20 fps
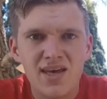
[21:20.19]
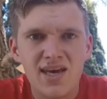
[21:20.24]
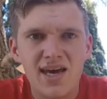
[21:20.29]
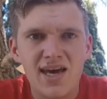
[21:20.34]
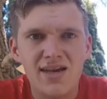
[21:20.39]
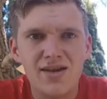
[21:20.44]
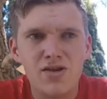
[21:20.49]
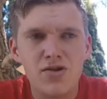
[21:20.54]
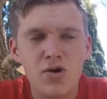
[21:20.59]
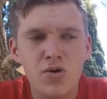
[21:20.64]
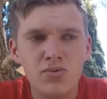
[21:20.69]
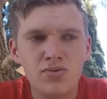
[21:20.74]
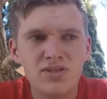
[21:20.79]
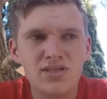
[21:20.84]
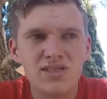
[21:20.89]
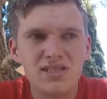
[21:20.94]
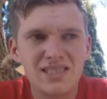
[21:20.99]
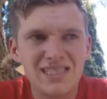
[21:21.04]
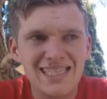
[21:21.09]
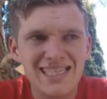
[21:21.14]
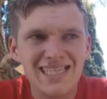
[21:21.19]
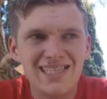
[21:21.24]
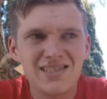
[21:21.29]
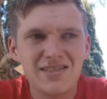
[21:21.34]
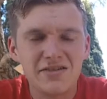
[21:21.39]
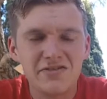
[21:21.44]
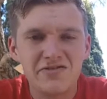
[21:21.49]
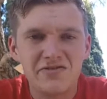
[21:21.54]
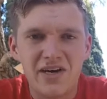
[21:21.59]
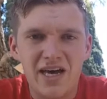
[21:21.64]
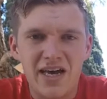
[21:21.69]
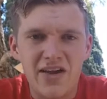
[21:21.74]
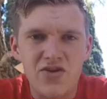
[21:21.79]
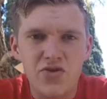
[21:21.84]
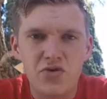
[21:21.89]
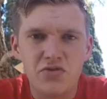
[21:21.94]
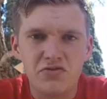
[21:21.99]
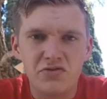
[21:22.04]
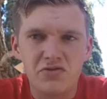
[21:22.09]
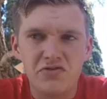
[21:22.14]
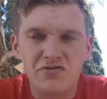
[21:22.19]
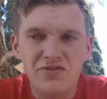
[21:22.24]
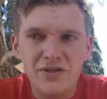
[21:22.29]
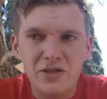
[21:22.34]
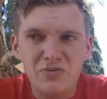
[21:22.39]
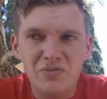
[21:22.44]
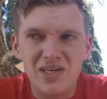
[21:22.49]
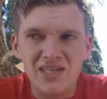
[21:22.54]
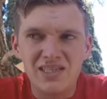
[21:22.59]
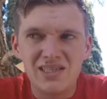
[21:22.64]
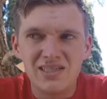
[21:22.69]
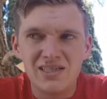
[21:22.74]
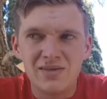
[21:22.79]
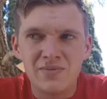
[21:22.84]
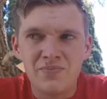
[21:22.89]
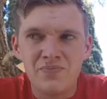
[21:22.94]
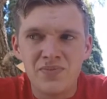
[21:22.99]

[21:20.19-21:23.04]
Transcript: and don't seek to find your fulfillment